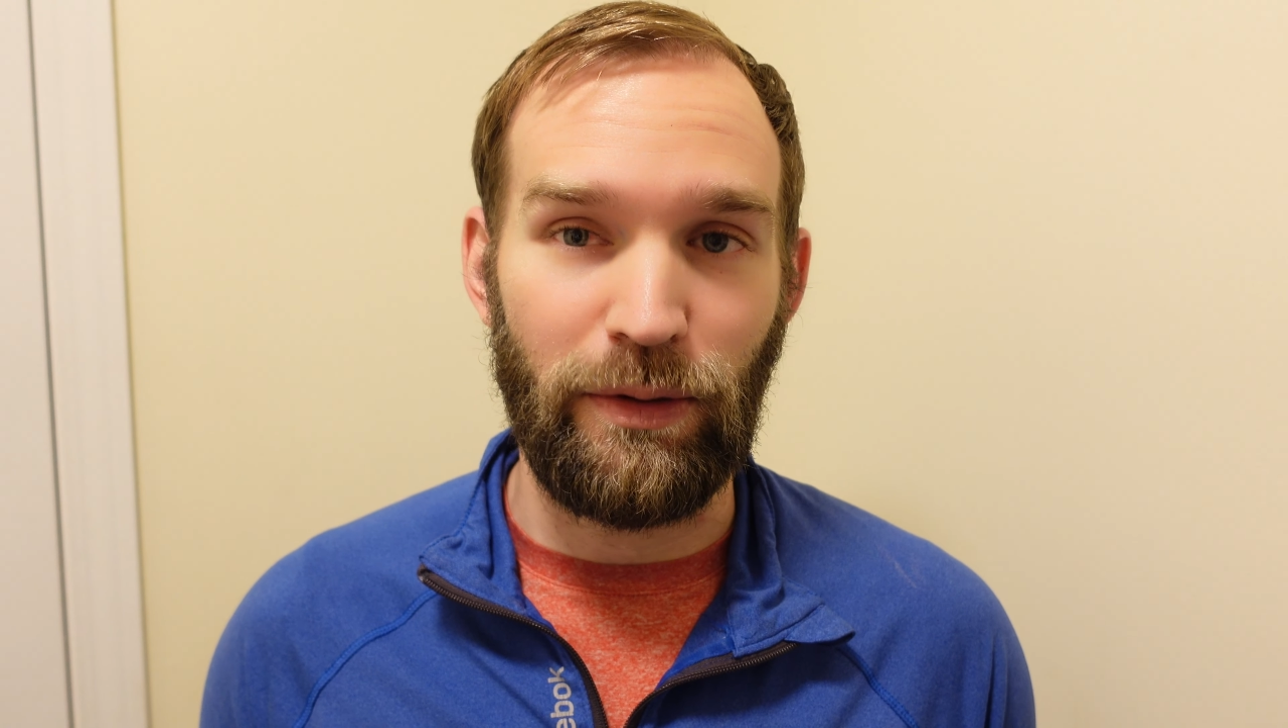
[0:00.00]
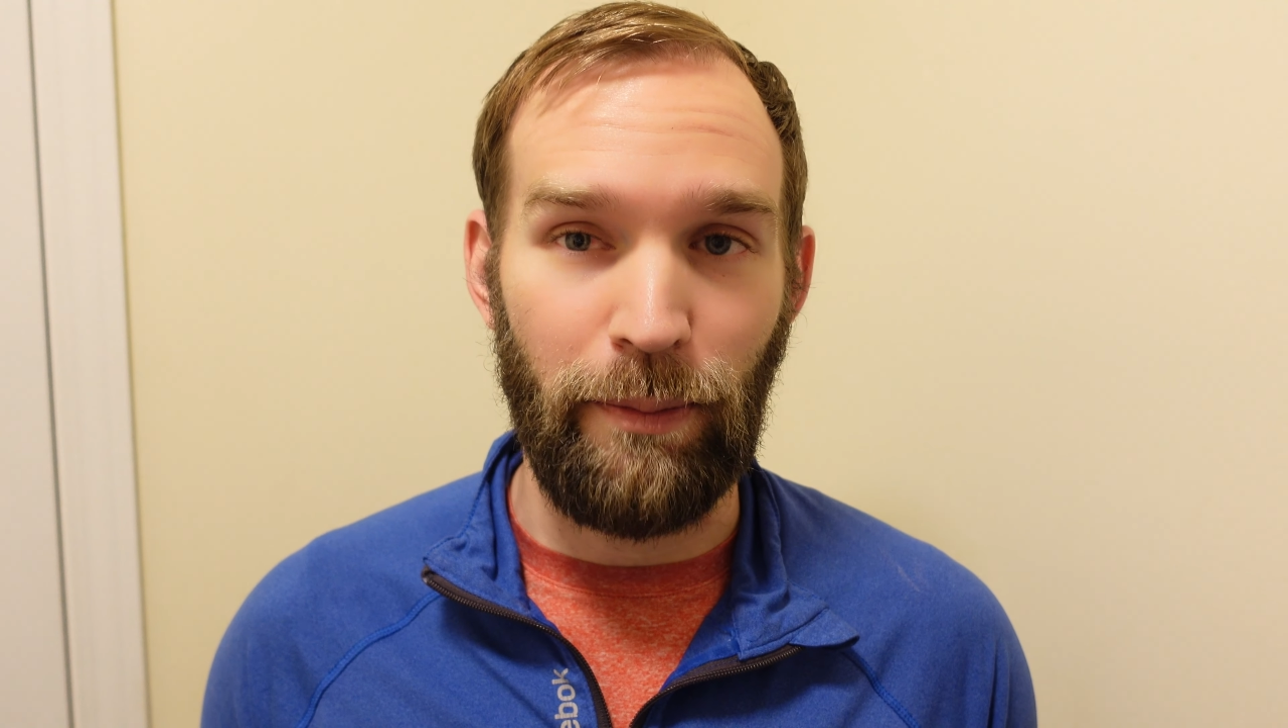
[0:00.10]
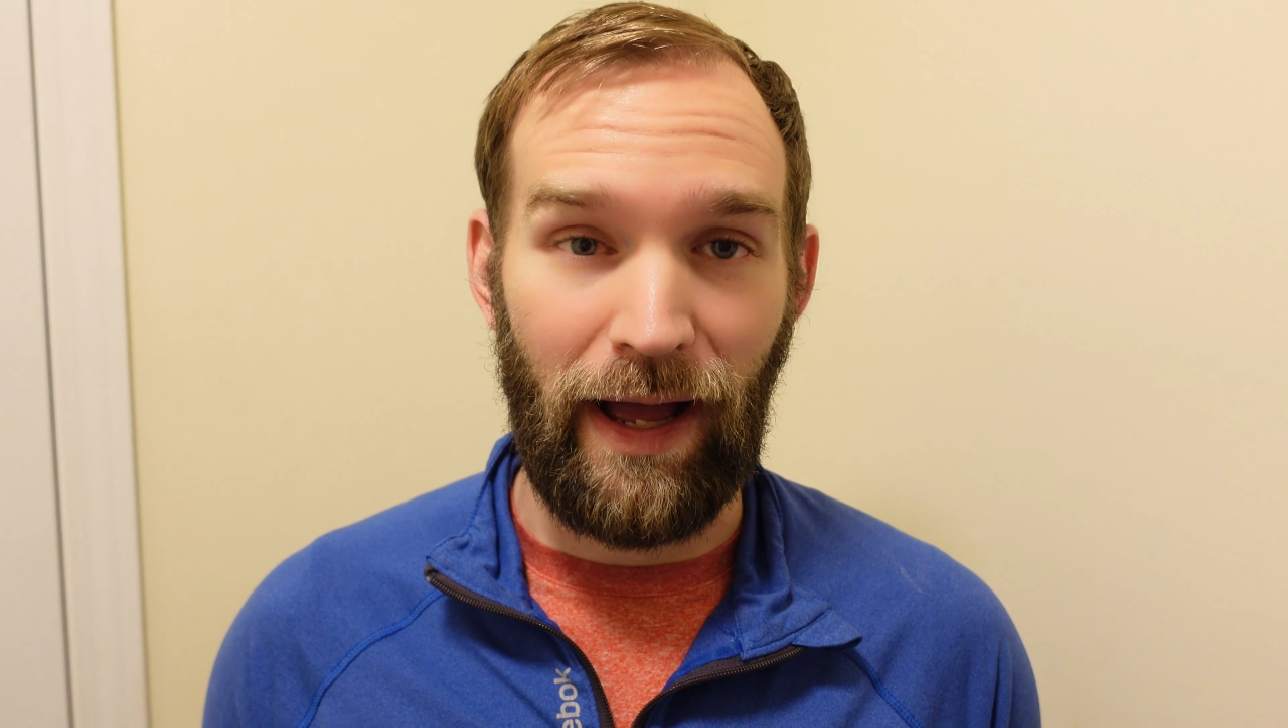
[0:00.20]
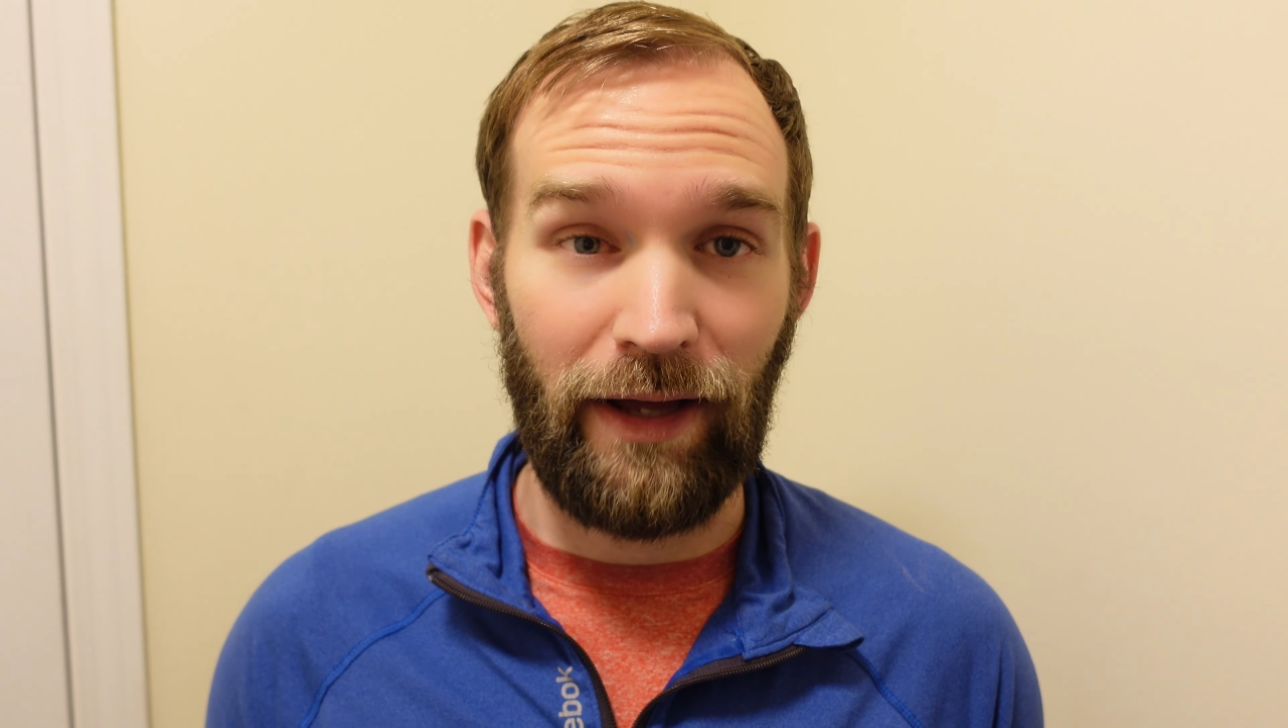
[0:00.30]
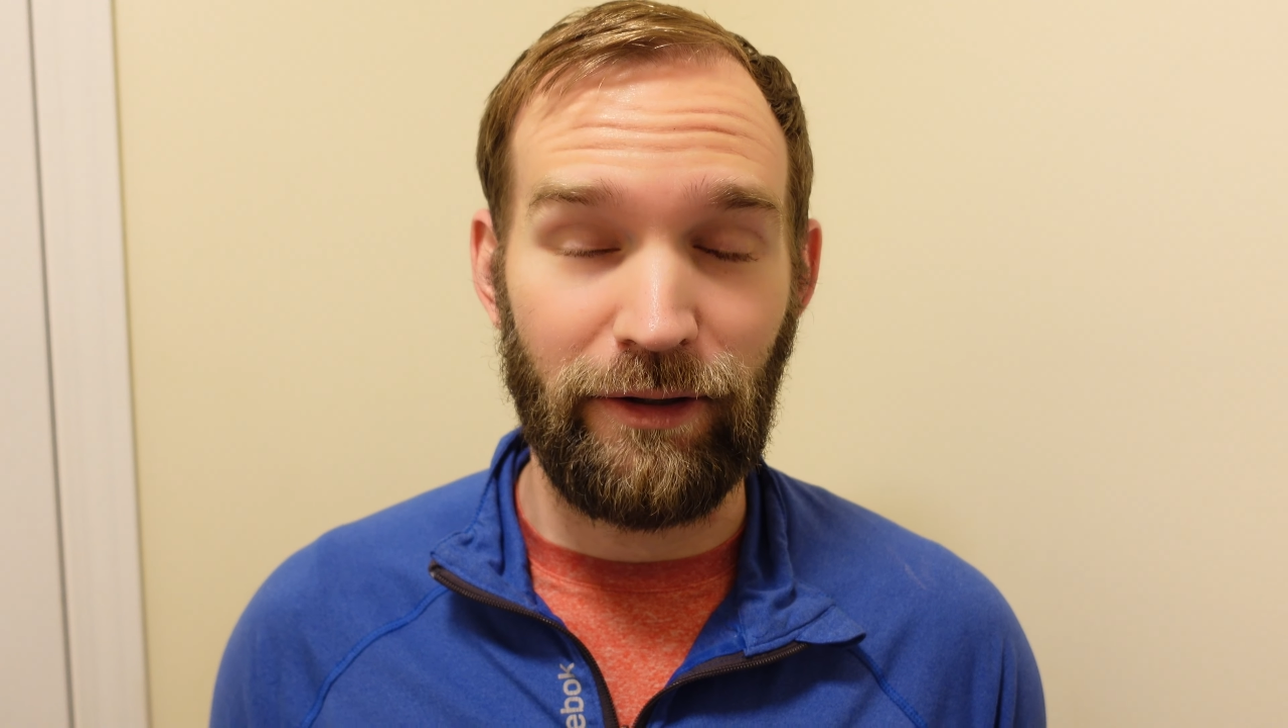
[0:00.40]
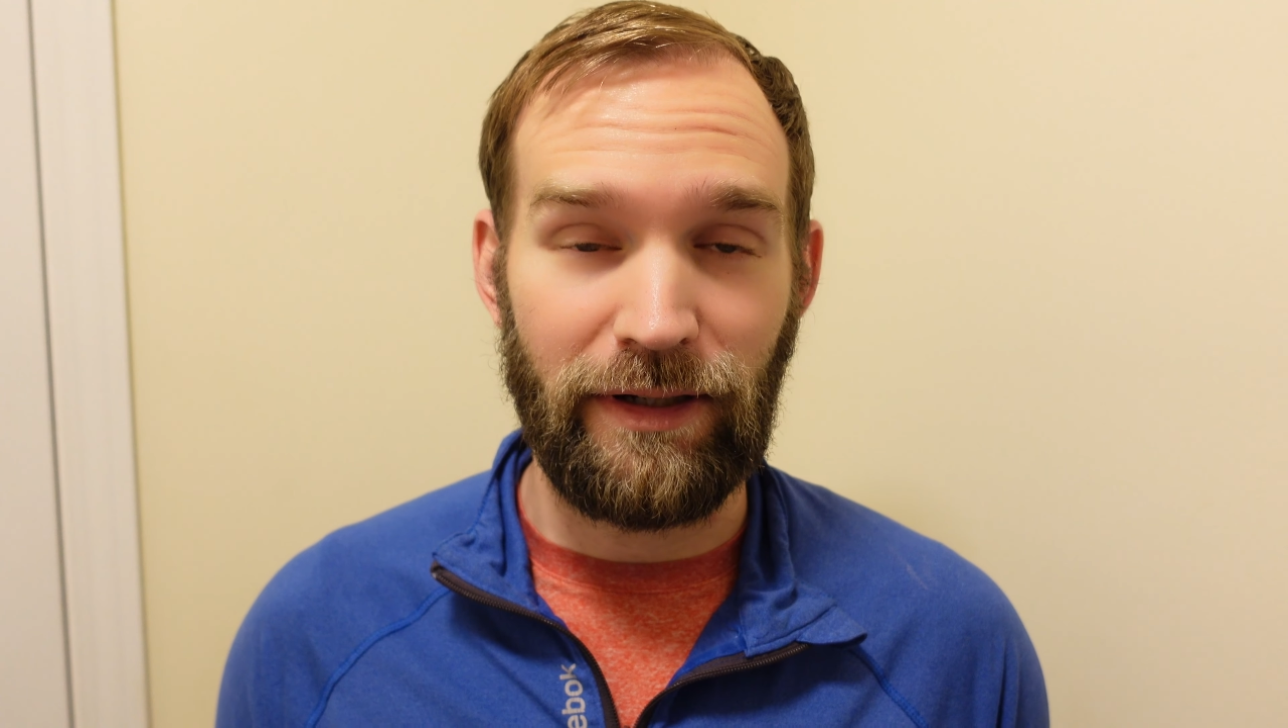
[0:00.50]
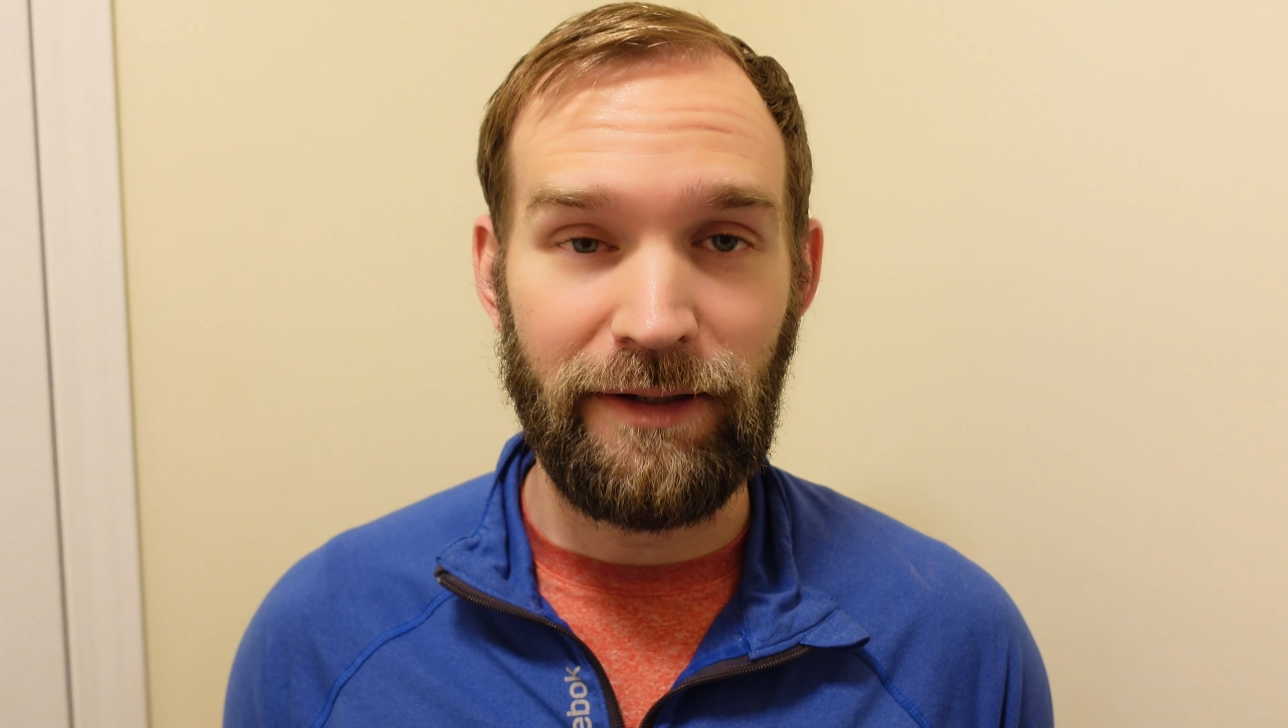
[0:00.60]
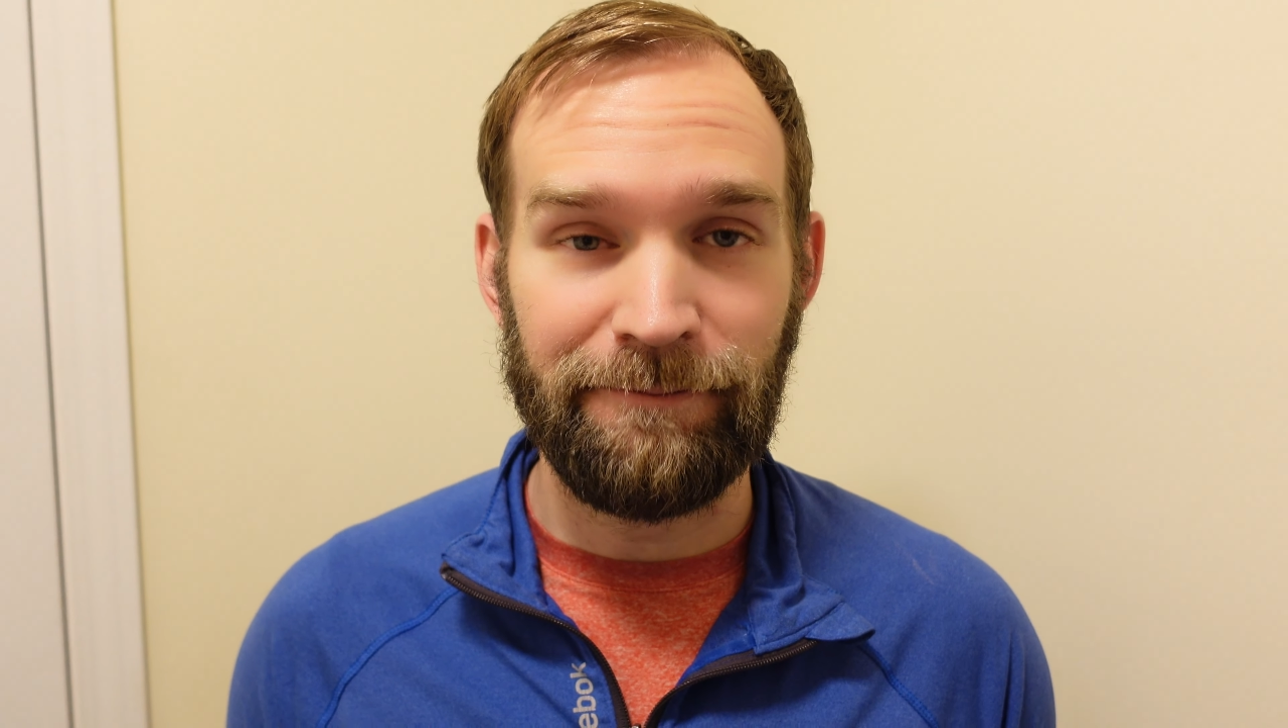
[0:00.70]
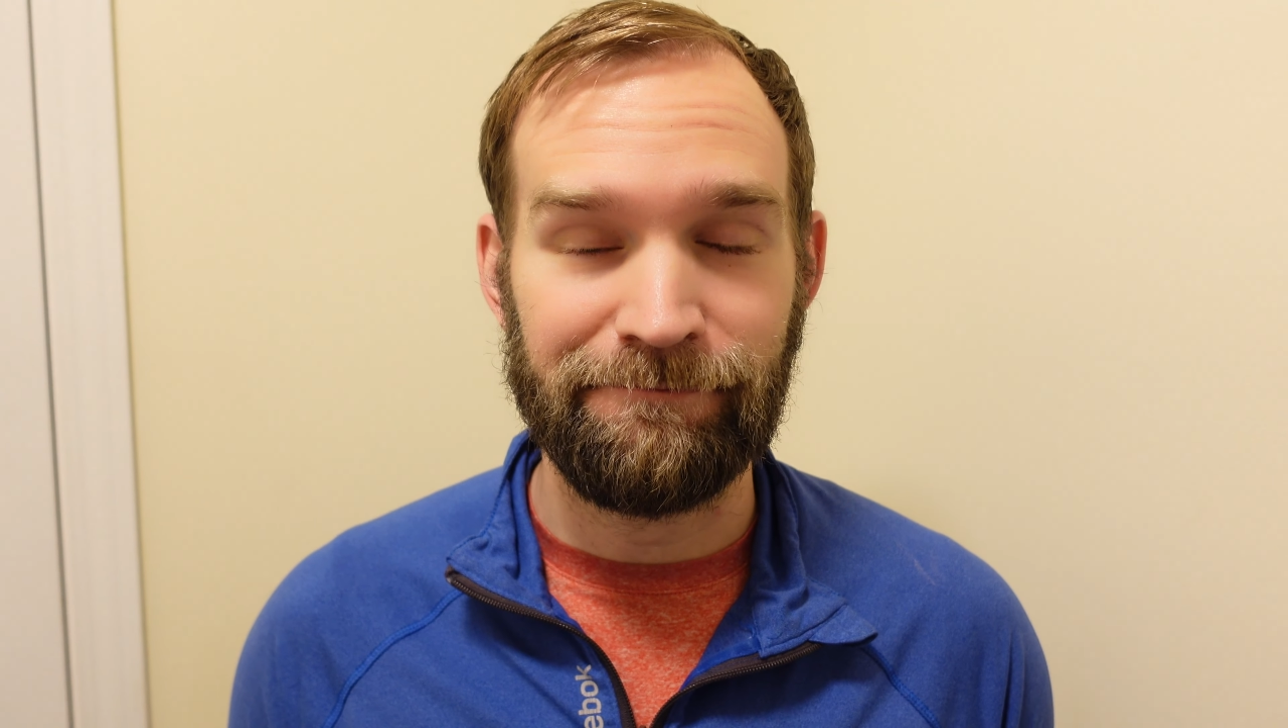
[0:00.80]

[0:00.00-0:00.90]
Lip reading: battery.